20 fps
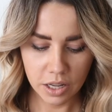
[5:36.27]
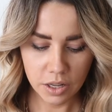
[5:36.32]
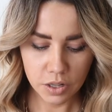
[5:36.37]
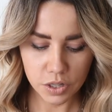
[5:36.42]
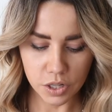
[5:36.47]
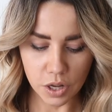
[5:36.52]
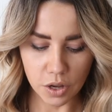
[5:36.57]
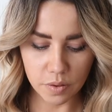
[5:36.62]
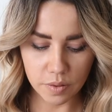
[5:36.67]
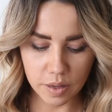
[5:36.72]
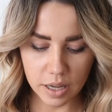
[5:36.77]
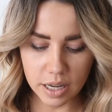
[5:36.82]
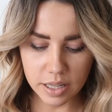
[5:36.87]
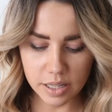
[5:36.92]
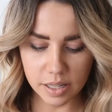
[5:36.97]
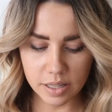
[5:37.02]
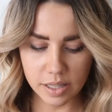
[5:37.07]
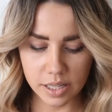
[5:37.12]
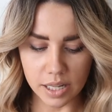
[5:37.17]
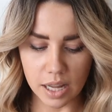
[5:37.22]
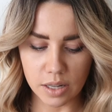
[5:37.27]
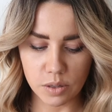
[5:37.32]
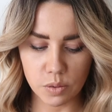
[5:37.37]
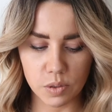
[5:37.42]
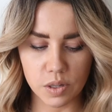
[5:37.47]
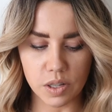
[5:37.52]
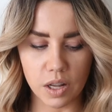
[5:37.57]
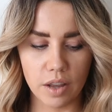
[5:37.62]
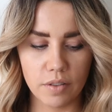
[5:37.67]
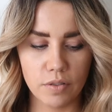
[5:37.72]
So these are the
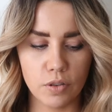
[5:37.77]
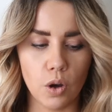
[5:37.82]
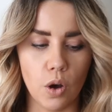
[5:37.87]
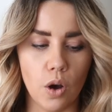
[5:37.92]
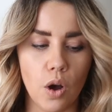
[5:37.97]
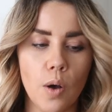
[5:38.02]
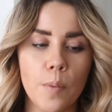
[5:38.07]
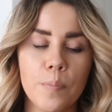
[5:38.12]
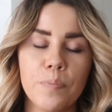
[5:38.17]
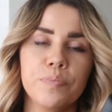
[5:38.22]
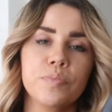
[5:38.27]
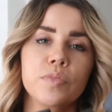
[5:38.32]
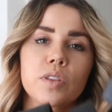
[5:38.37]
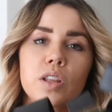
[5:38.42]
sandals that I've got.